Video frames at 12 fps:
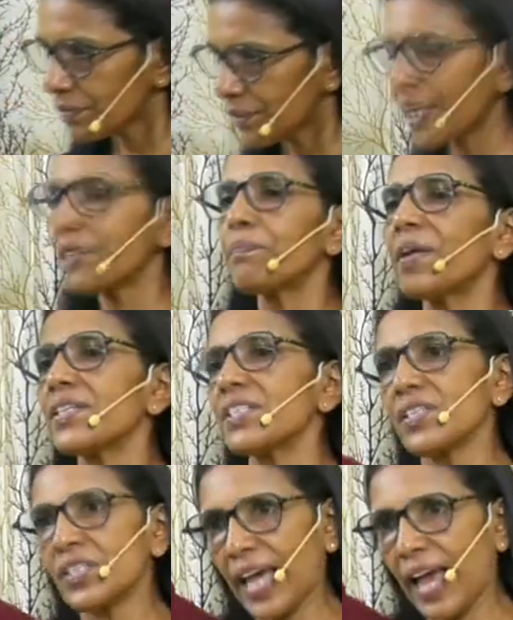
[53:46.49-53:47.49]
That
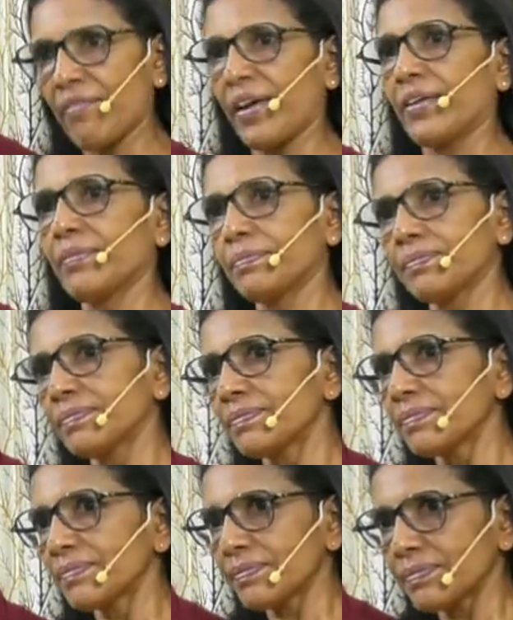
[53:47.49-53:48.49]
place is heaven.
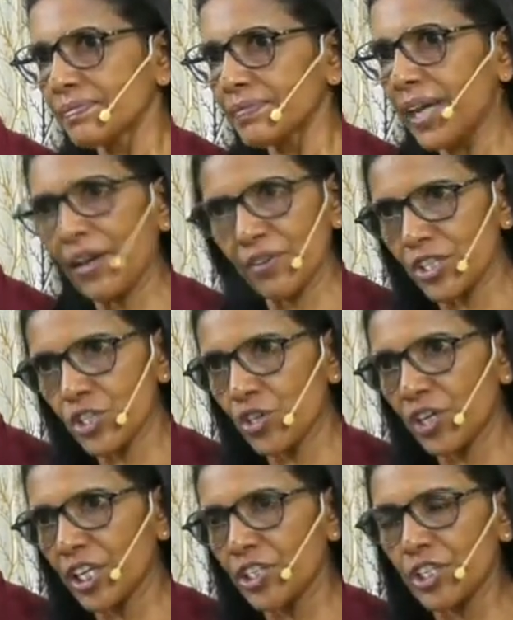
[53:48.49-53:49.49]
Heaven is
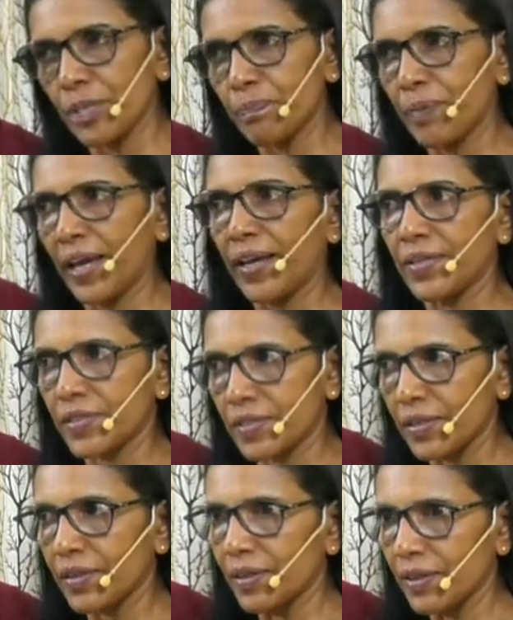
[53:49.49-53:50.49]
not a cheap
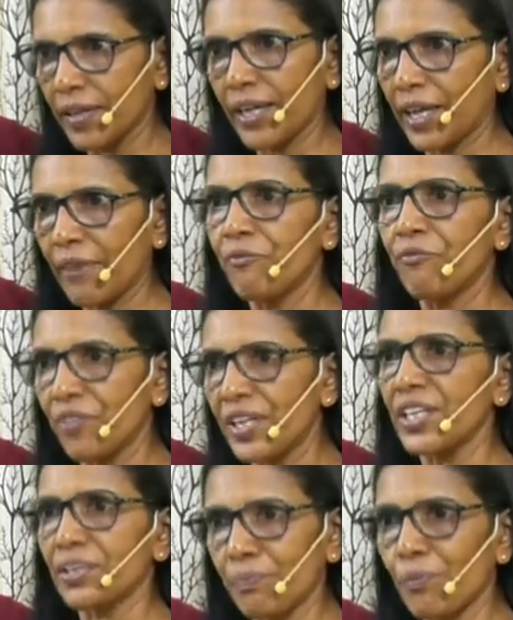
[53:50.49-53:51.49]
place that
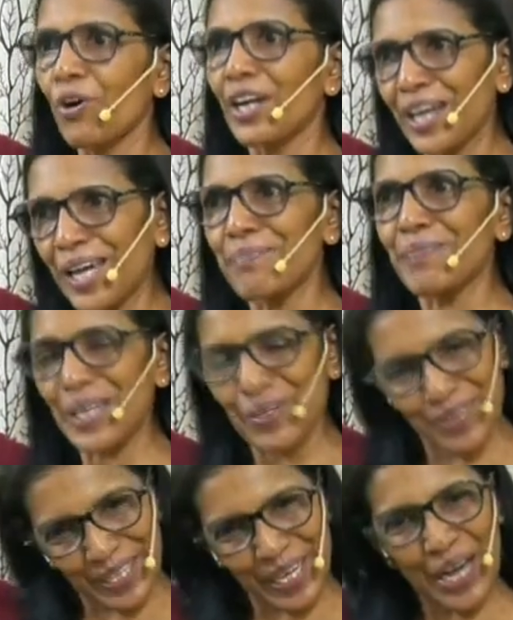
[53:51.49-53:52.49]
every born again
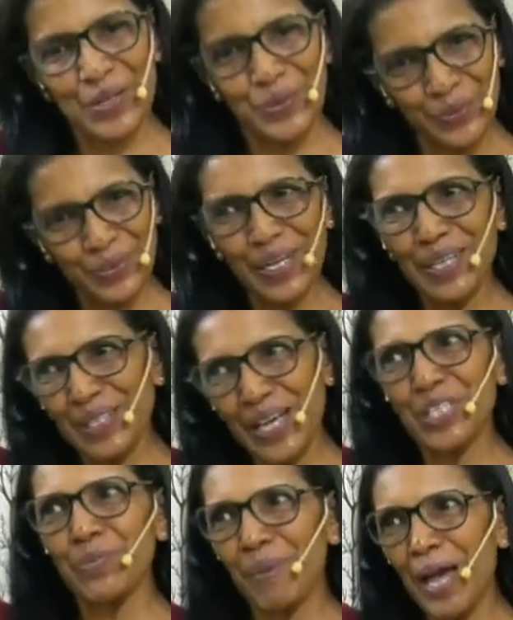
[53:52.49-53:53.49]
believer can go.
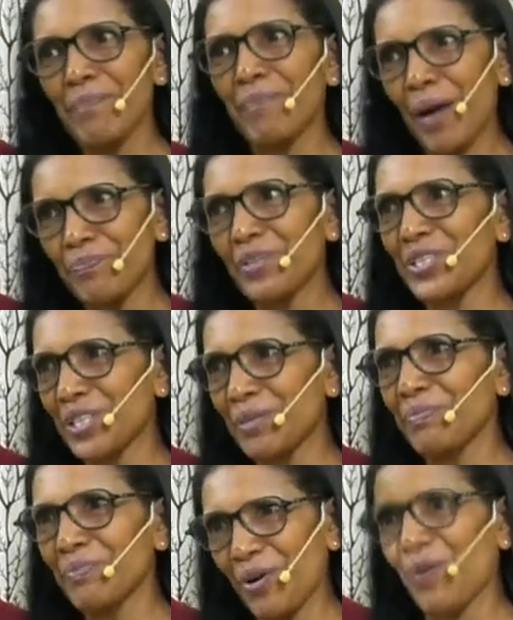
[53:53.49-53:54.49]
Just by
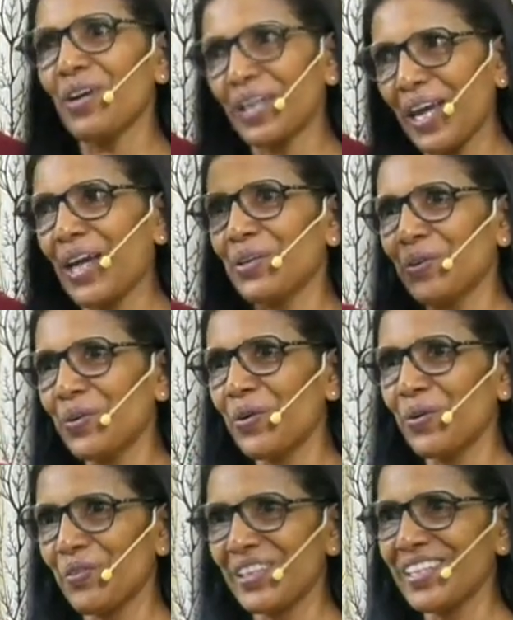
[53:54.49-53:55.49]
baptism, all can
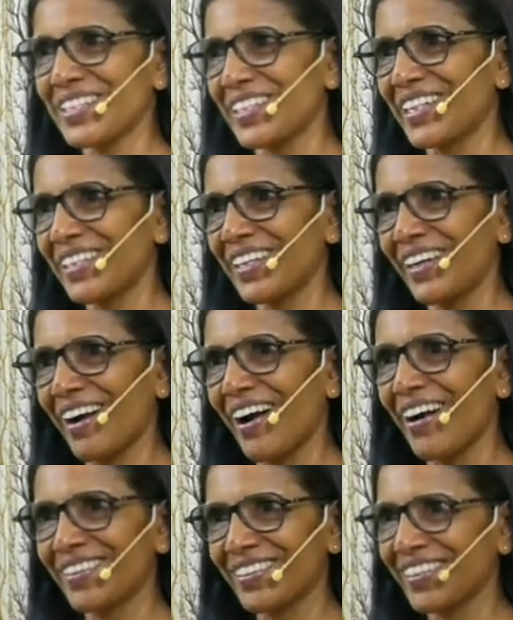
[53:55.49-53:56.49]
go with this dirty
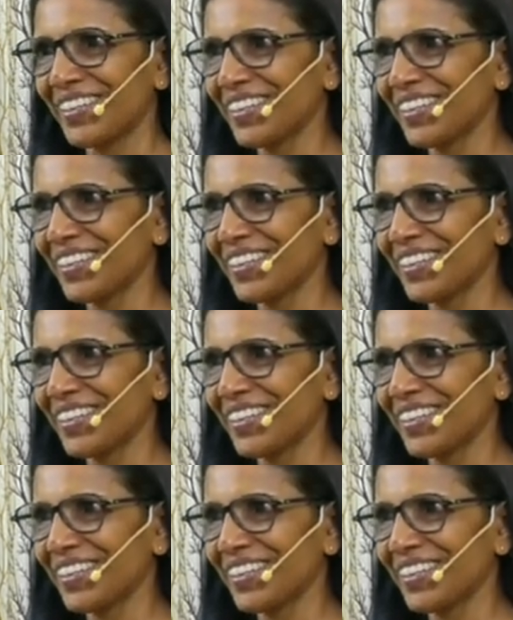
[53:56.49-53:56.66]
heart.